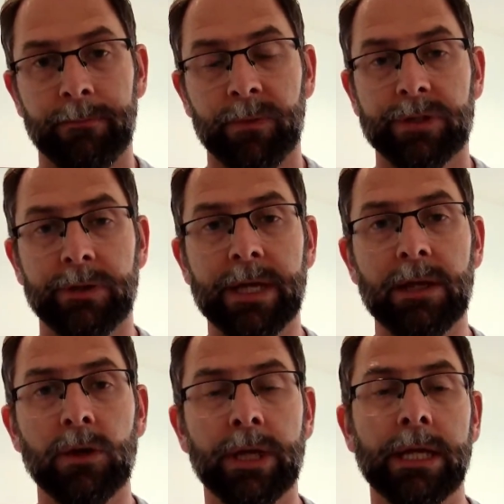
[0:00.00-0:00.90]
So they're
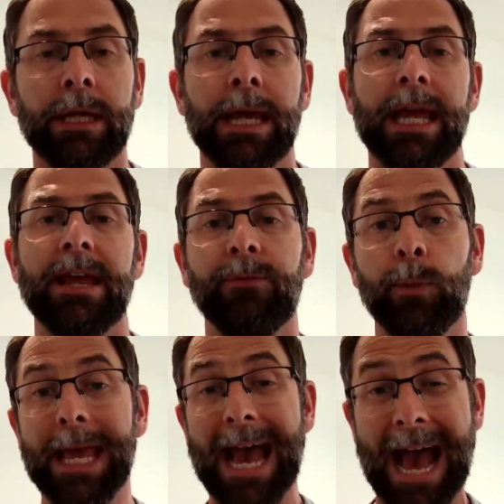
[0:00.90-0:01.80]
looking, if
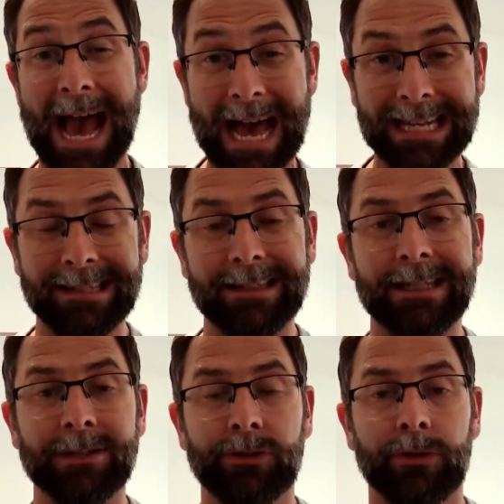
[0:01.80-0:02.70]
we add
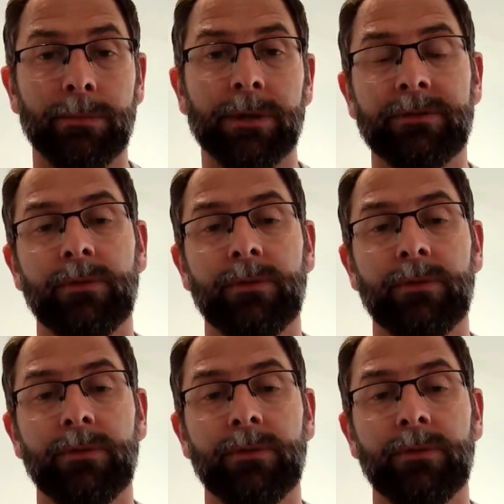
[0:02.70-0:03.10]
these treatments,